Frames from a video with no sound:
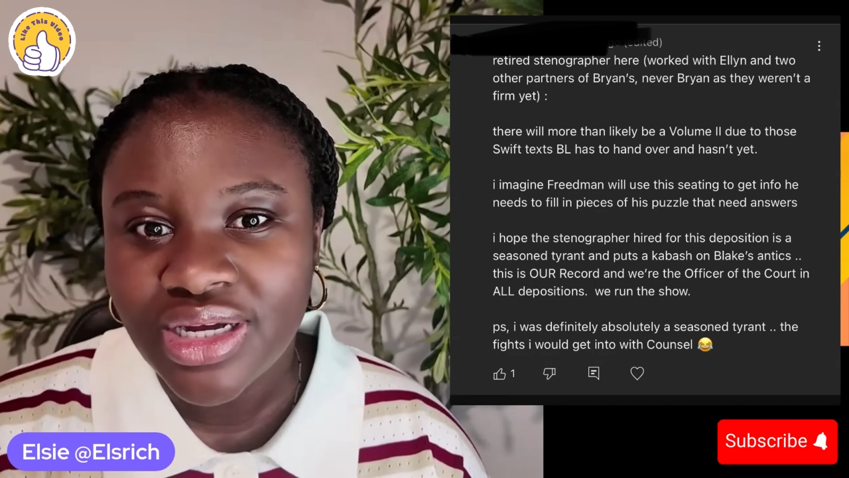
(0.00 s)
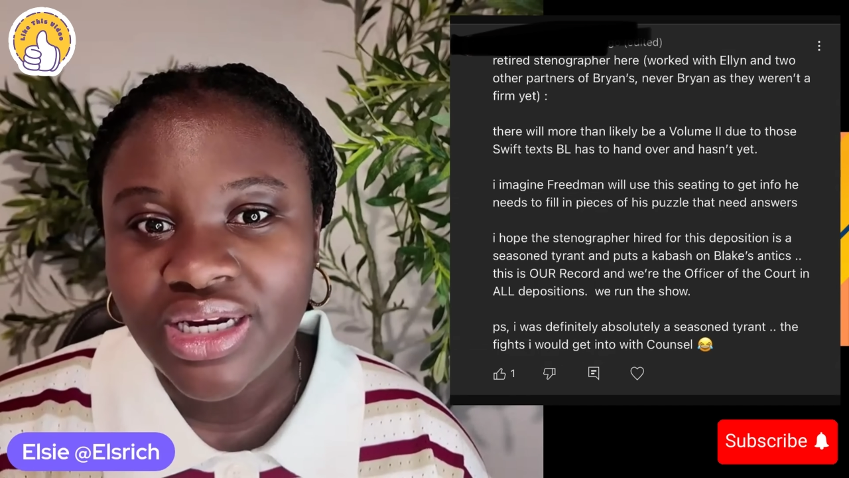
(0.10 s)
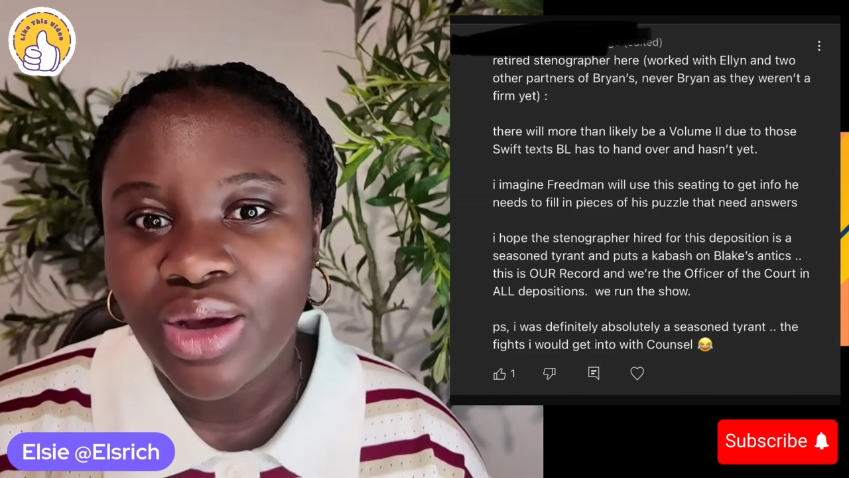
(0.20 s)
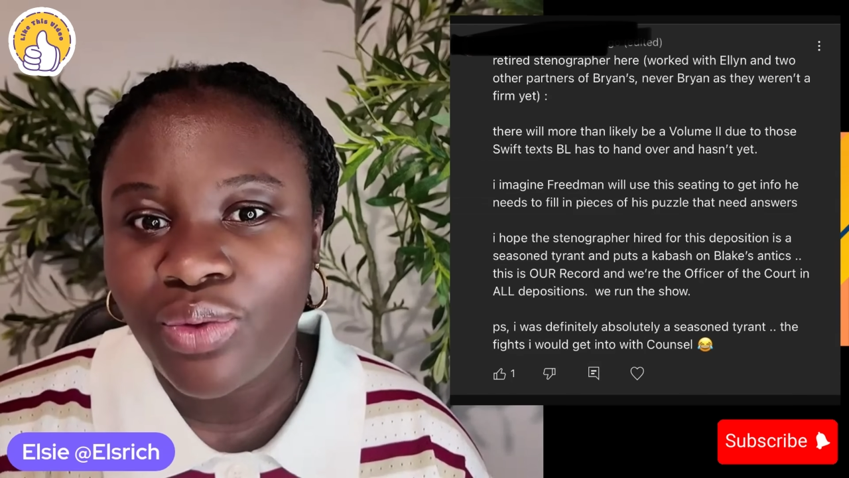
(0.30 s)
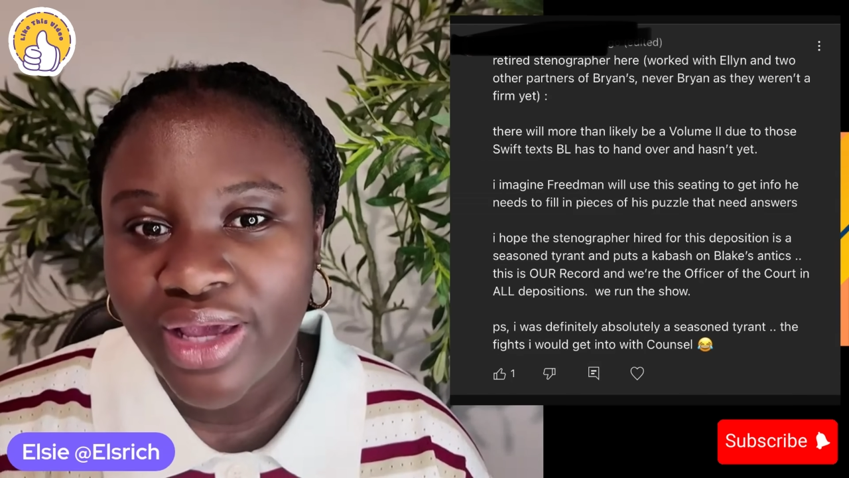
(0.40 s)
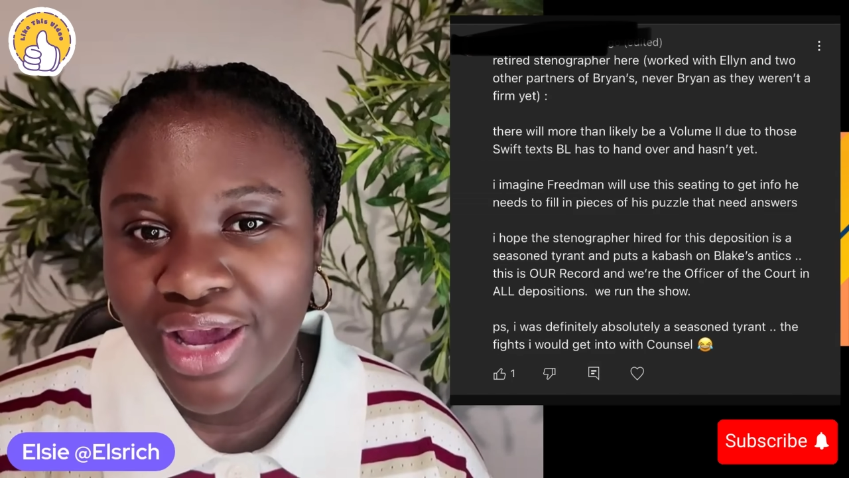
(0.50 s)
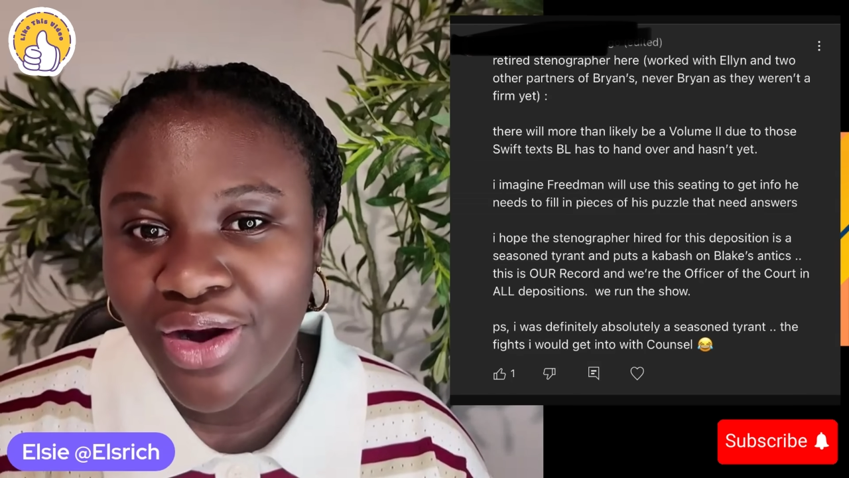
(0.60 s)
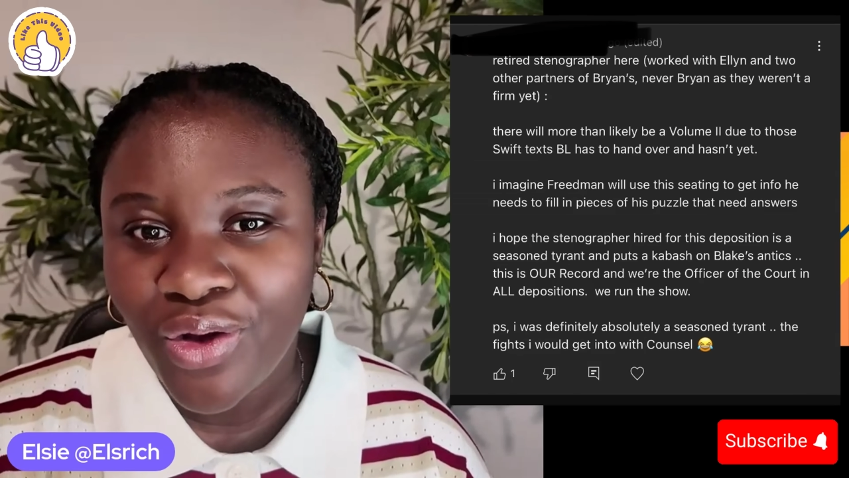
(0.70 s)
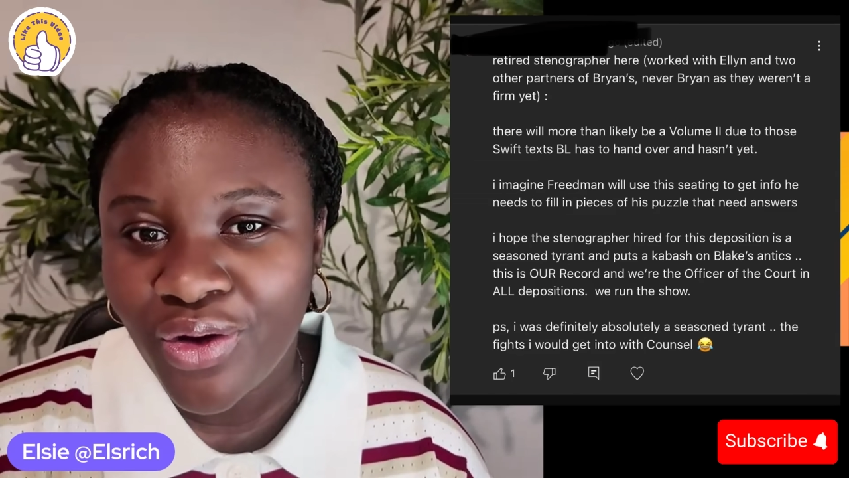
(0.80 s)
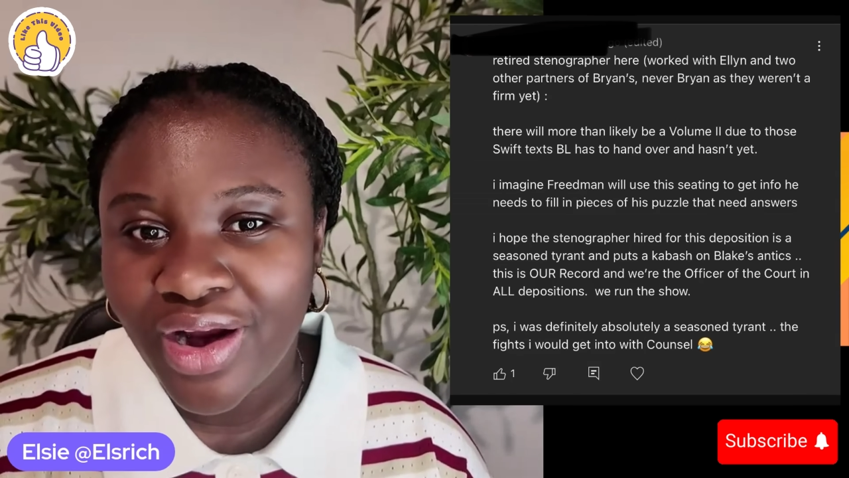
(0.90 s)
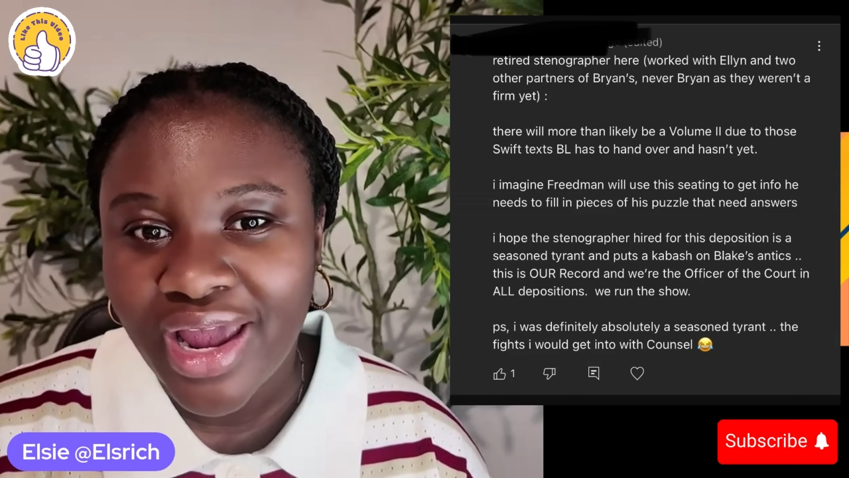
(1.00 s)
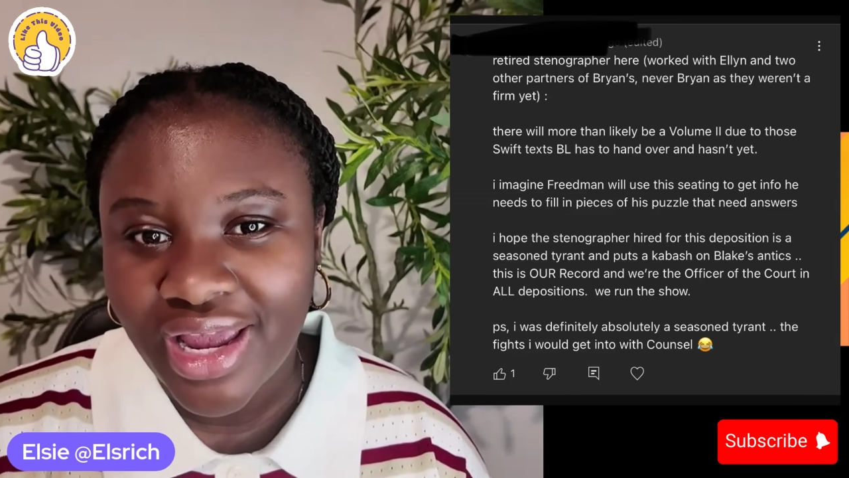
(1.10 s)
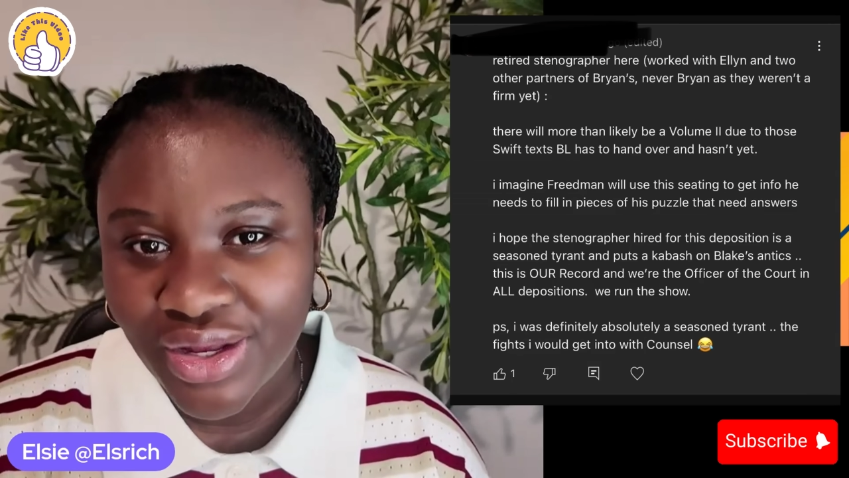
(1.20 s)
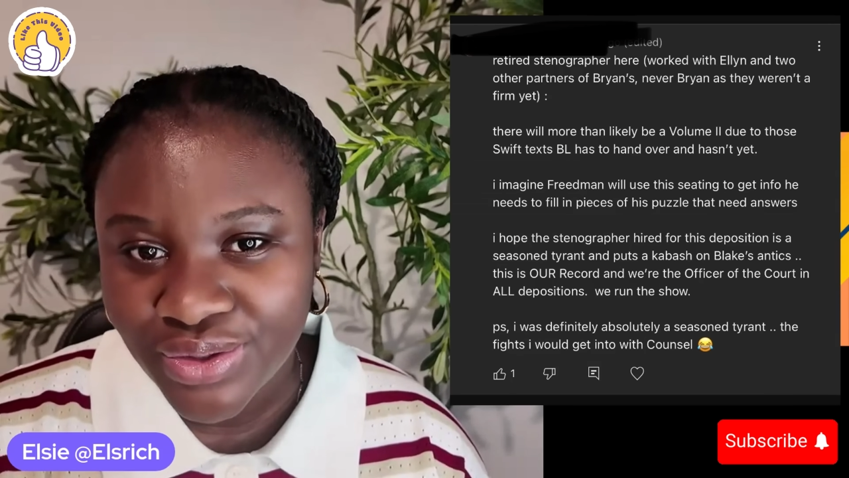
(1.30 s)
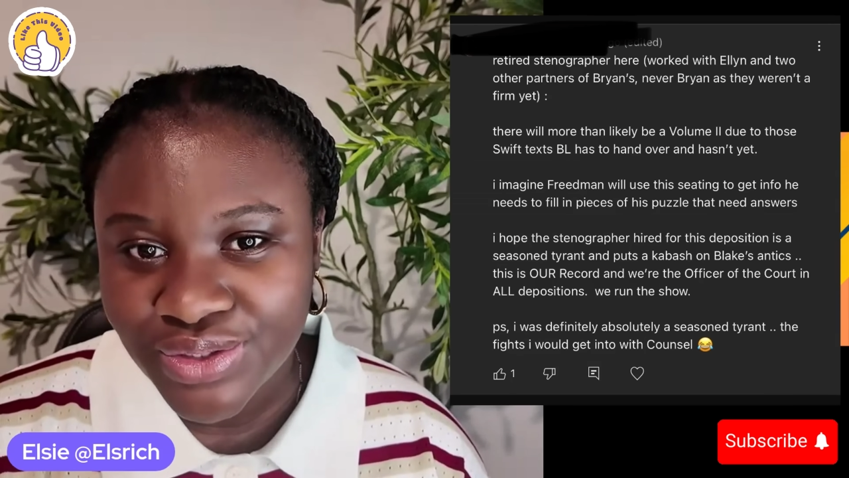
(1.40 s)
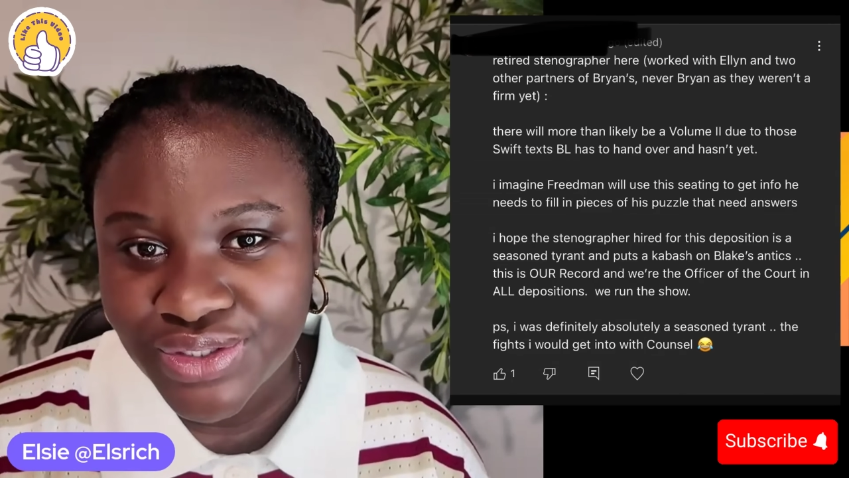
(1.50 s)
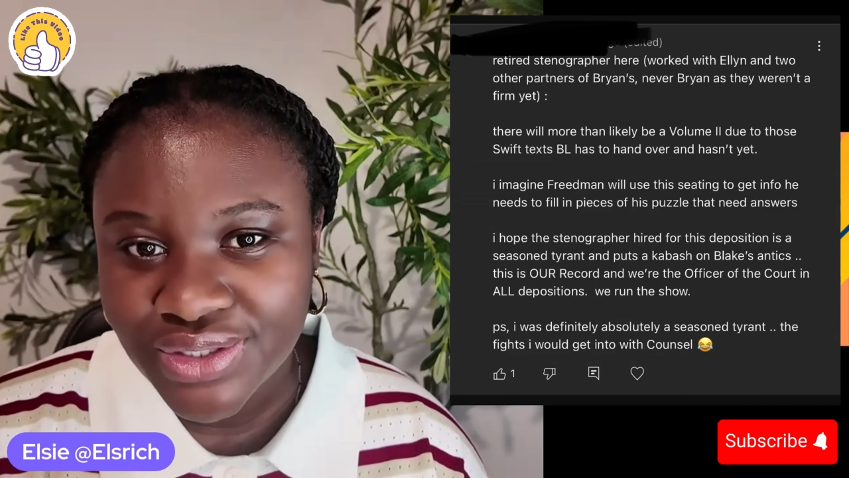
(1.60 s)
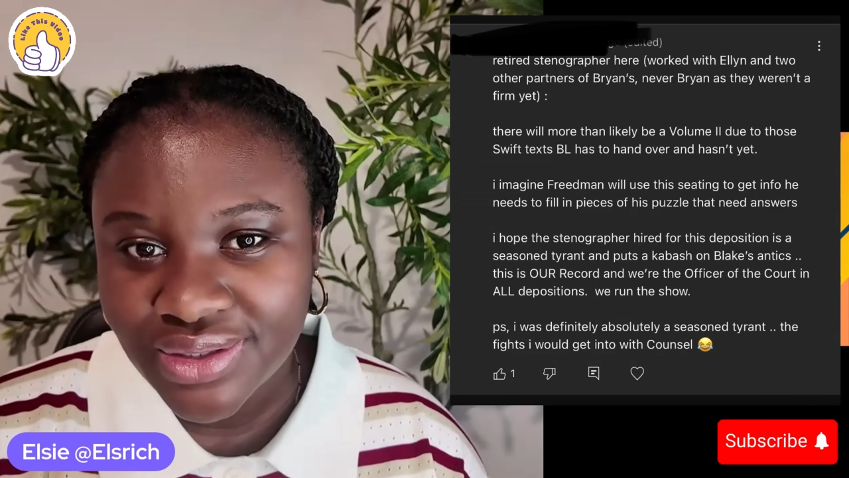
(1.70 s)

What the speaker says: that will get all her angles.